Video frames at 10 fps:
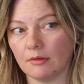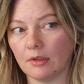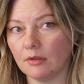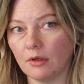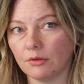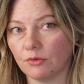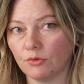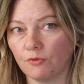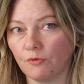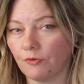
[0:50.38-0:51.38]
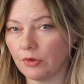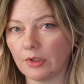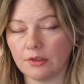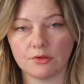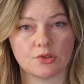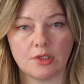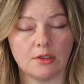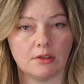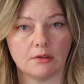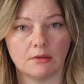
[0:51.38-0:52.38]
did not fully
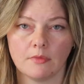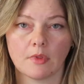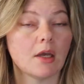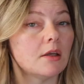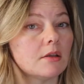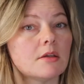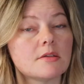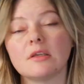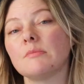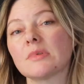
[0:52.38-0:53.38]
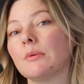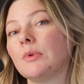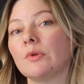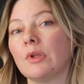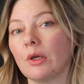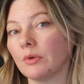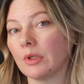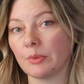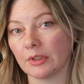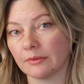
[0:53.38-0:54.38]
understand it. And it seems I'm not the
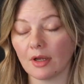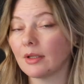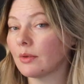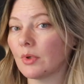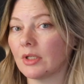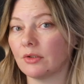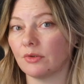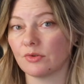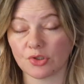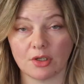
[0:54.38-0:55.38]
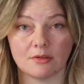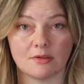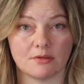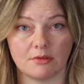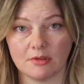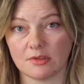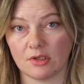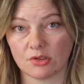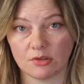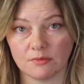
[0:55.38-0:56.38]
only one, and I wanted to share this
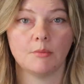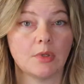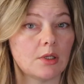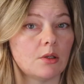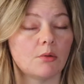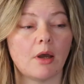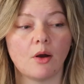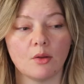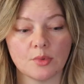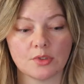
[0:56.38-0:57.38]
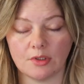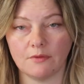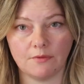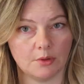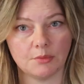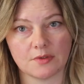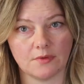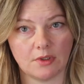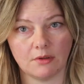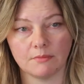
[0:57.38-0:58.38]
realization. But you know, I almost didn't film this
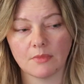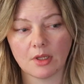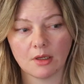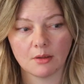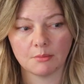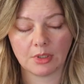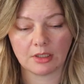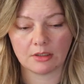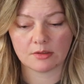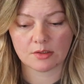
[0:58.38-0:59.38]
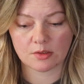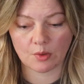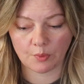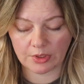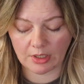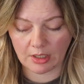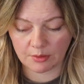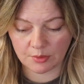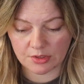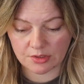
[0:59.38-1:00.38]
video because when I
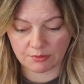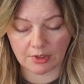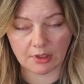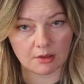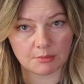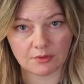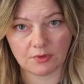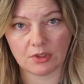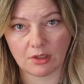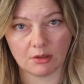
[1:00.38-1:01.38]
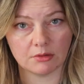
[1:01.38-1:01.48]
was writing my video